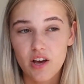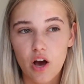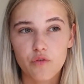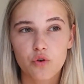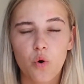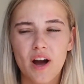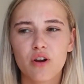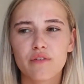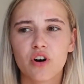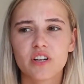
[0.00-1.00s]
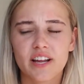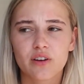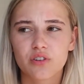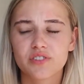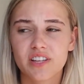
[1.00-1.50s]
I've got quite a lot of holiday
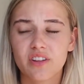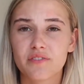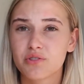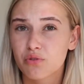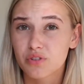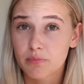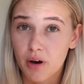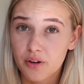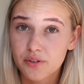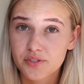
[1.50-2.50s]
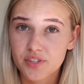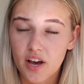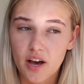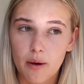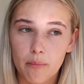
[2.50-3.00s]
content that I've still got to post,
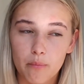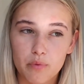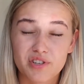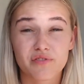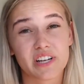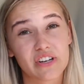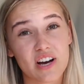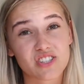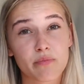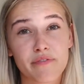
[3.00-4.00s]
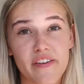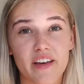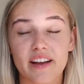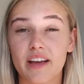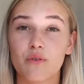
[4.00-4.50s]
um, which is really nice. I prefer
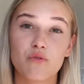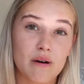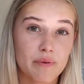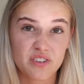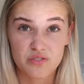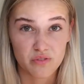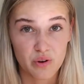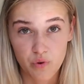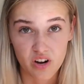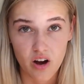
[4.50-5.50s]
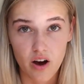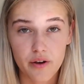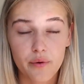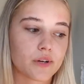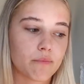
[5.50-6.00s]
like getting all my pictures all in one go.